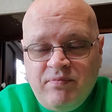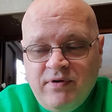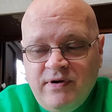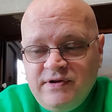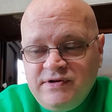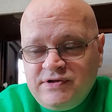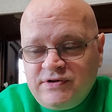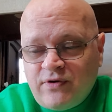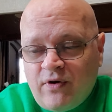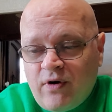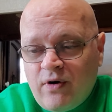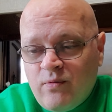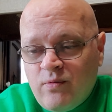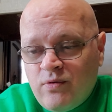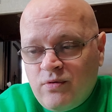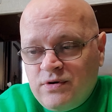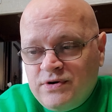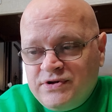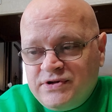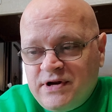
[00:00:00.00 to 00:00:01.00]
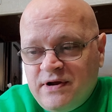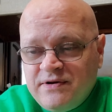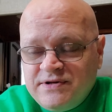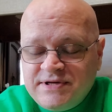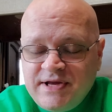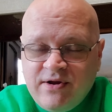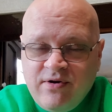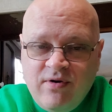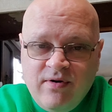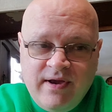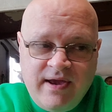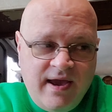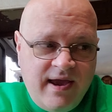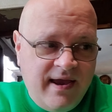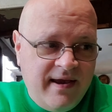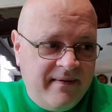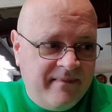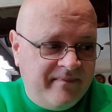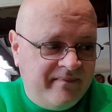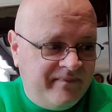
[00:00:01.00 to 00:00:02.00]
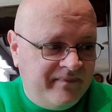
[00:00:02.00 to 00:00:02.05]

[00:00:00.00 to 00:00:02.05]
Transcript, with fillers: put in Star Wars, and I was like, okay.